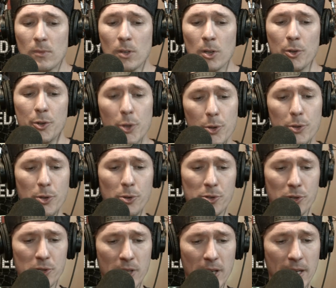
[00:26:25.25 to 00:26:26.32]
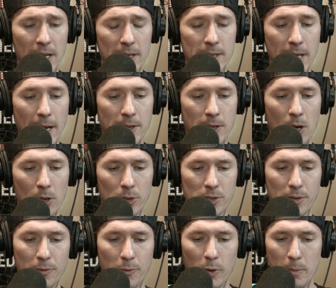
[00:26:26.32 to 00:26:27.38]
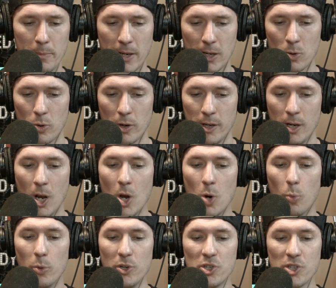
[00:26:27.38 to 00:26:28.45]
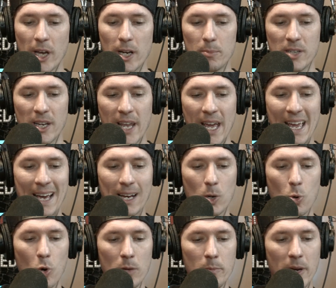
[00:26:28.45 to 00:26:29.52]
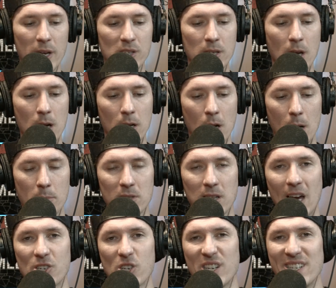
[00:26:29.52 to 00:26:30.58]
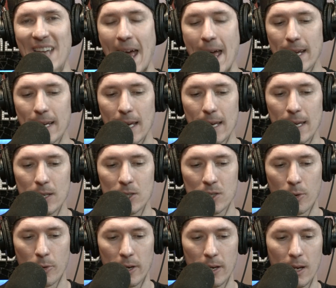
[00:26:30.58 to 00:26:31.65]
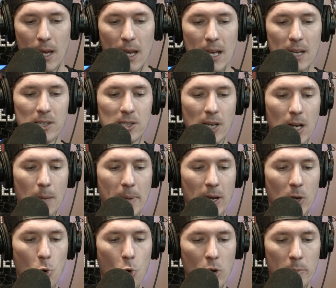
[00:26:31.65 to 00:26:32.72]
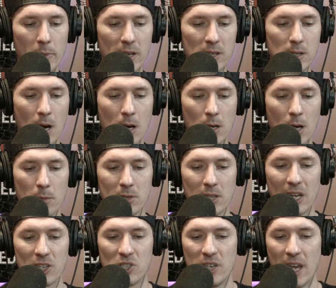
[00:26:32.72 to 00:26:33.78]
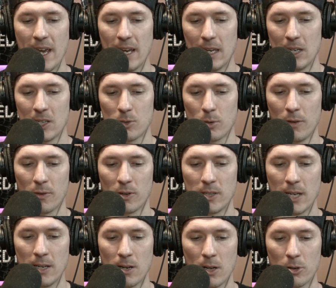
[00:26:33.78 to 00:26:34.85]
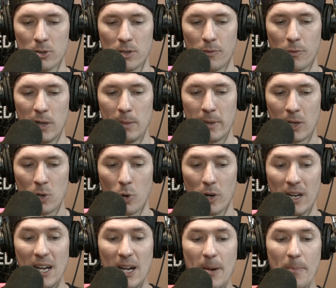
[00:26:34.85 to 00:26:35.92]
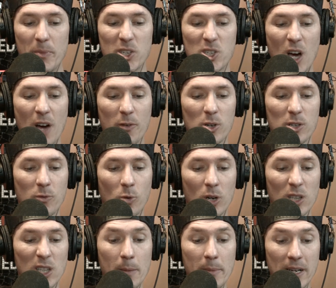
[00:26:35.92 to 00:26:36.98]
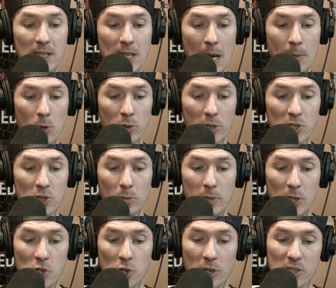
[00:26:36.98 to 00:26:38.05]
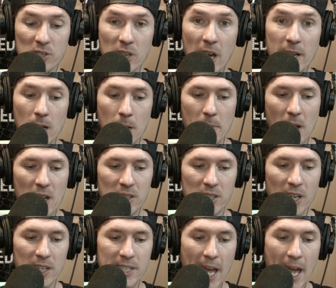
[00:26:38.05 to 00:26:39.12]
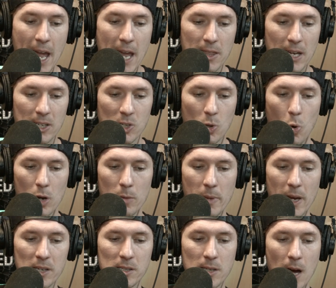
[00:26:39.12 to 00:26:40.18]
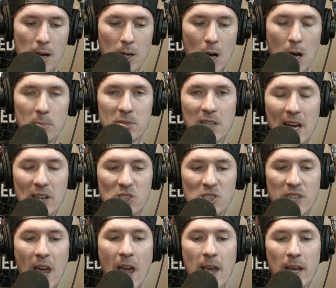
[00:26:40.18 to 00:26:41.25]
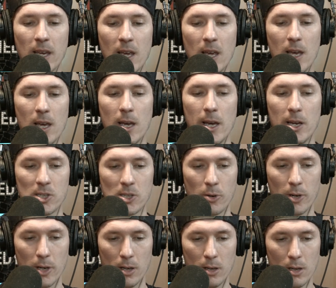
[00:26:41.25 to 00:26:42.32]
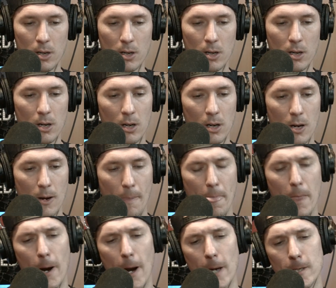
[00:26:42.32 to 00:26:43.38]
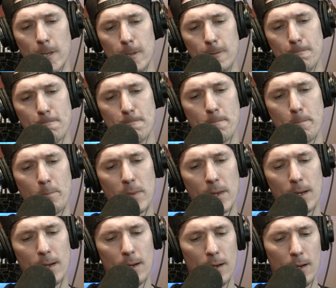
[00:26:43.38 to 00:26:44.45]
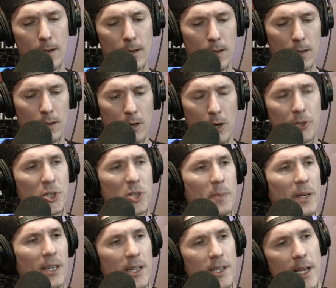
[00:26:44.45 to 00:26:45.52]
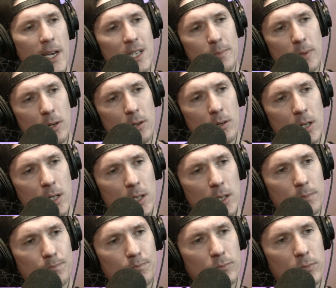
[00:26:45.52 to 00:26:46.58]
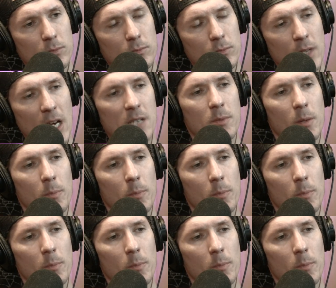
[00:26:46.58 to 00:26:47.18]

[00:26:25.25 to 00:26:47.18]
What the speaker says: new users can get $10 in free Bitcoin when you sign up today at coinbase.com/dankhistory. Sign up at coinbase.com/dankhistory for $10 in free Bitcoin. This offer is for a limited time only, so be sure to sign up today. That's coinbase.com/dankhistory. All right, dude. Also, speaking of days, bro, Casimir